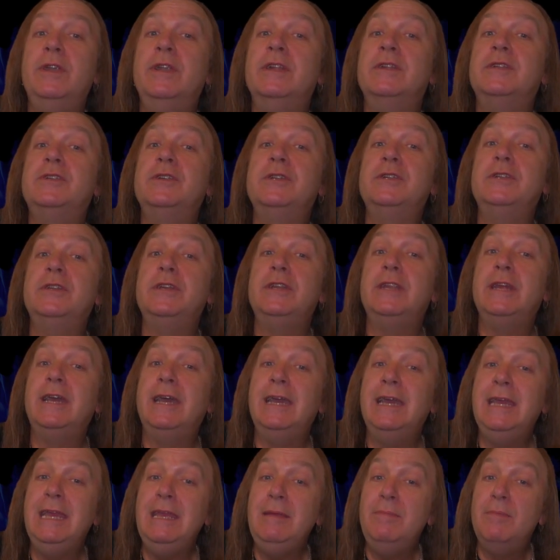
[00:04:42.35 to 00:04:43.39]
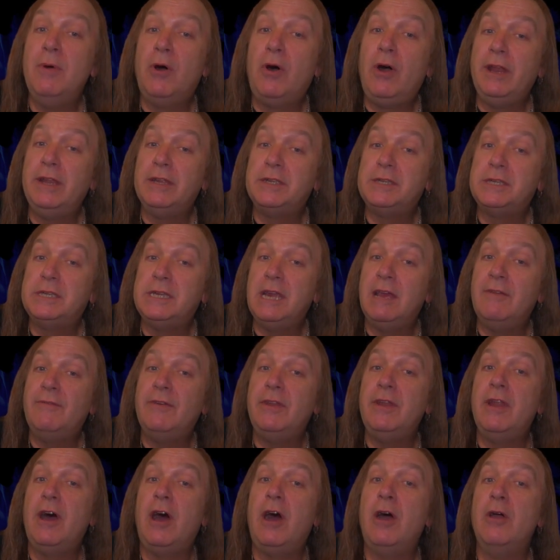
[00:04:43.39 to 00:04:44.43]
and it's just an E minor
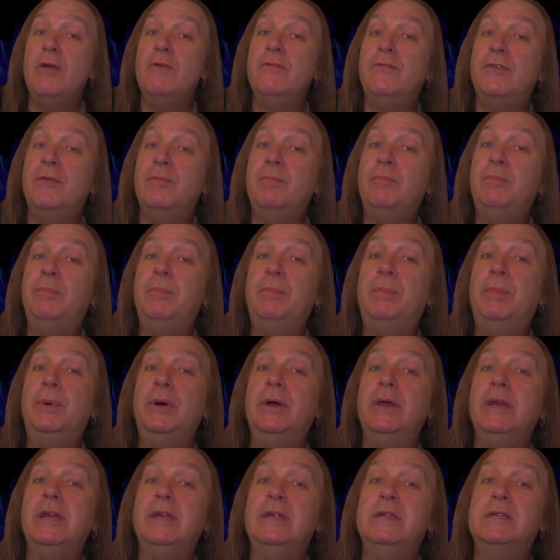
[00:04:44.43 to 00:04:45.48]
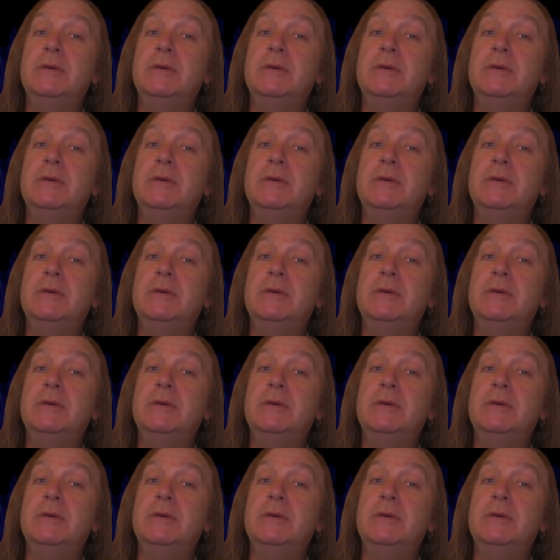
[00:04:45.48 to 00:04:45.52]
7 over B.